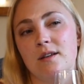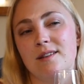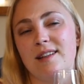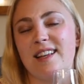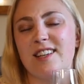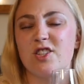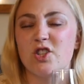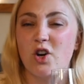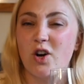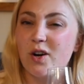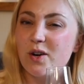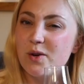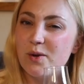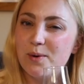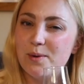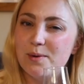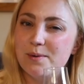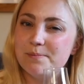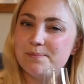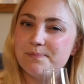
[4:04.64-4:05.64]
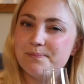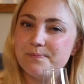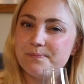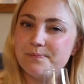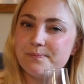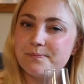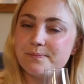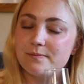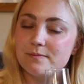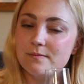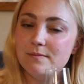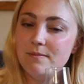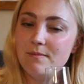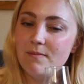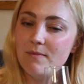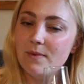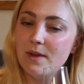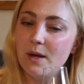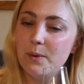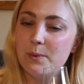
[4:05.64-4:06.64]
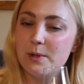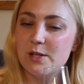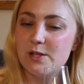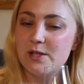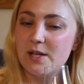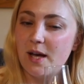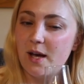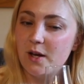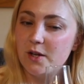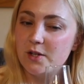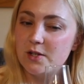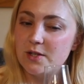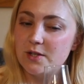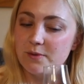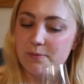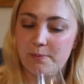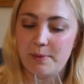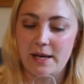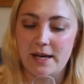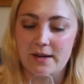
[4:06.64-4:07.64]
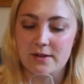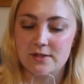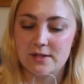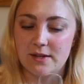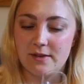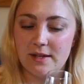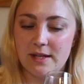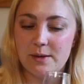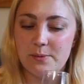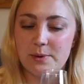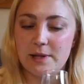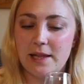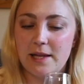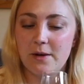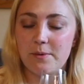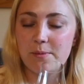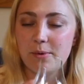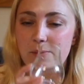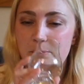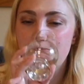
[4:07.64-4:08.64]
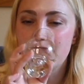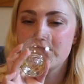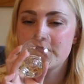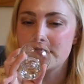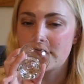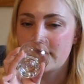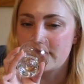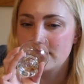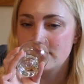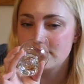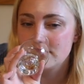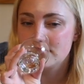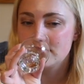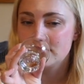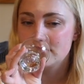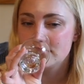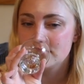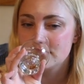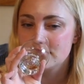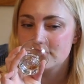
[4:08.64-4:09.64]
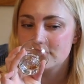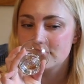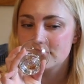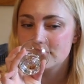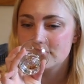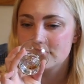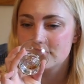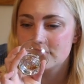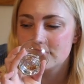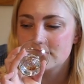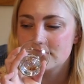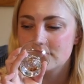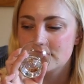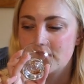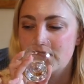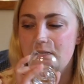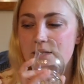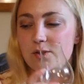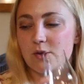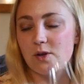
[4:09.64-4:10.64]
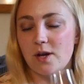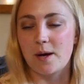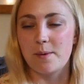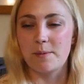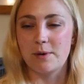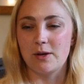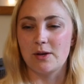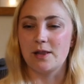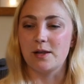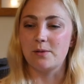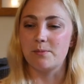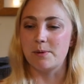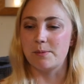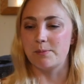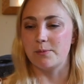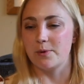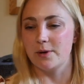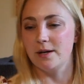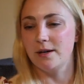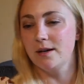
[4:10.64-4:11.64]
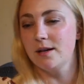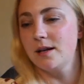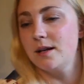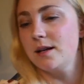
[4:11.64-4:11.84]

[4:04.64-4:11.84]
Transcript: like charcoal with a touch of pear. So I think with a little bit of water it should come out a little bit more.